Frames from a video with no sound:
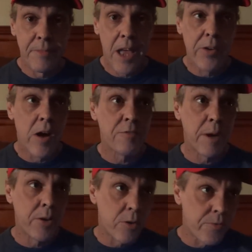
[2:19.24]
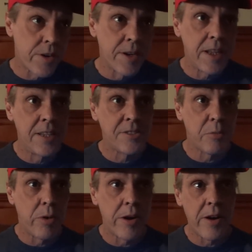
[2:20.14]
I go out with my girlfriend to eat
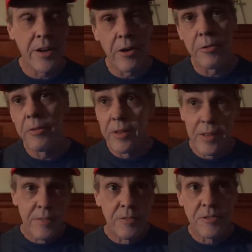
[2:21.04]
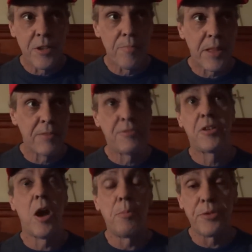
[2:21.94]
somewhere. I go something a
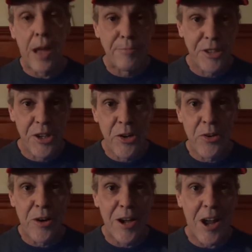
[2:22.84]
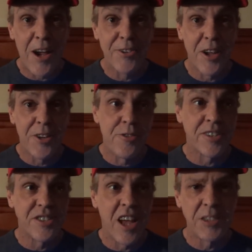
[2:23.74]
couple times a year. I
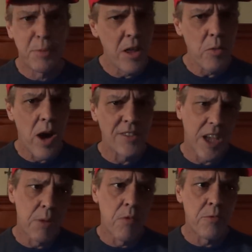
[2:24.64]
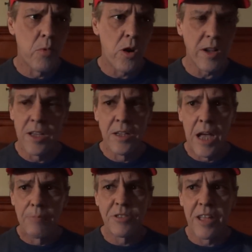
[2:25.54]
dress nice. But otherwise, I come home from work.
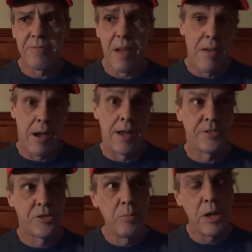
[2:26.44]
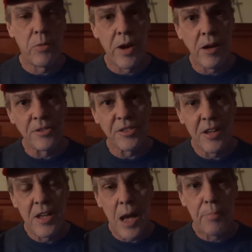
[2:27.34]
I'm just like, I assume anyone else.
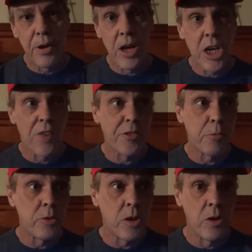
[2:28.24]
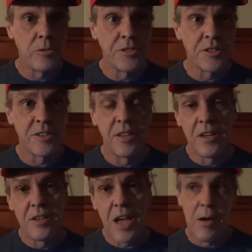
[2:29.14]
I put on comfortable clothes, and
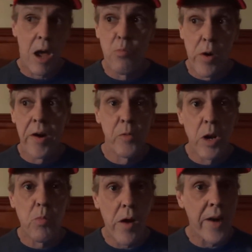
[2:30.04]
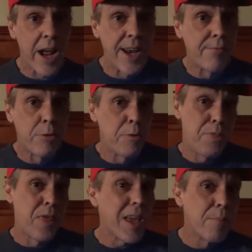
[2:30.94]
I'm wearing what I'm wearing. I never really
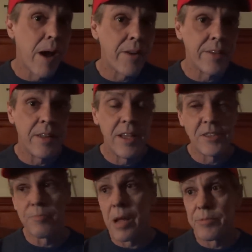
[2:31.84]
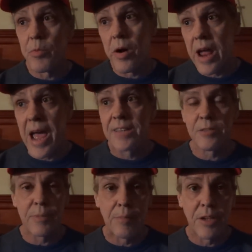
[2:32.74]
think about it. Sometimes I wear a hat.
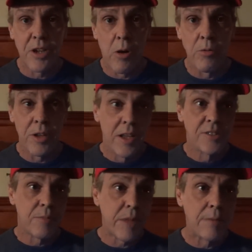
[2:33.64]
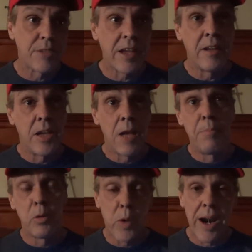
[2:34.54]
Sometimes I don't. Sometimes I have
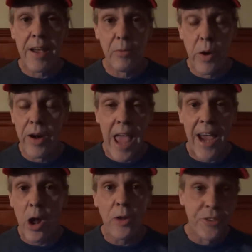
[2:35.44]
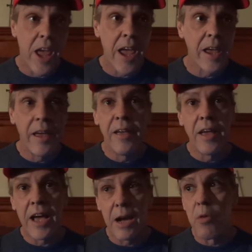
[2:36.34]
been wearing a hat all day.
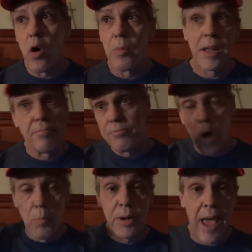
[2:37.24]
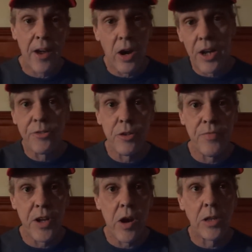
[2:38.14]
I come home, and I don't put a hat on. I do the
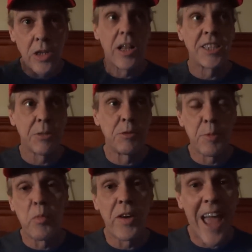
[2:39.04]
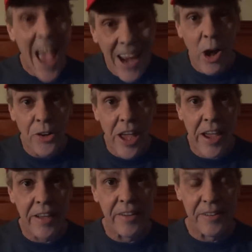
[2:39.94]
video. I look like someone who's been wearing a hat all day.